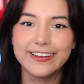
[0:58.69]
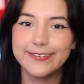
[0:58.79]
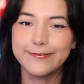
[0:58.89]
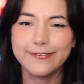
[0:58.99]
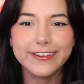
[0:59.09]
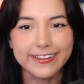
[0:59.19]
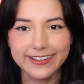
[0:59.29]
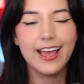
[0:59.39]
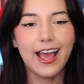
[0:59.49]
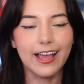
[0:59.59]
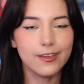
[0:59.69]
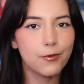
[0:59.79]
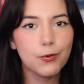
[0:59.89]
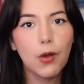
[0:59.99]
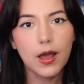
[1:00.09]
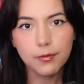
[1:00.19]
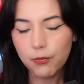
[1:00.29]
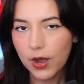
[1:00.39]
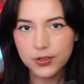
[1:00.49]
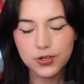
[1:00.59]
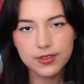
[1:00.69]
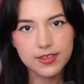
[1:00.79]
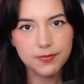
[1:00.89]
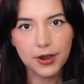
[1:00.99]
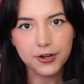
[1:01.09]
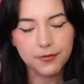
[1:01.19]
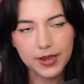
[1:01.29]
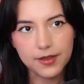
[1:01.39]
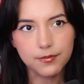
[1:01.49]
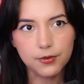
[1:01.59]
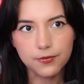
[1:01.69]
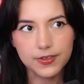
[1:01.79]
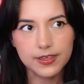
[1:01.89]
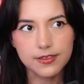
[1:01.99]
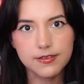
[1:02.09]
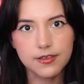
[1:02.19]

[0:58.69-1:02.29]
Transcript: really. I grew up watching the Spider-Man movies,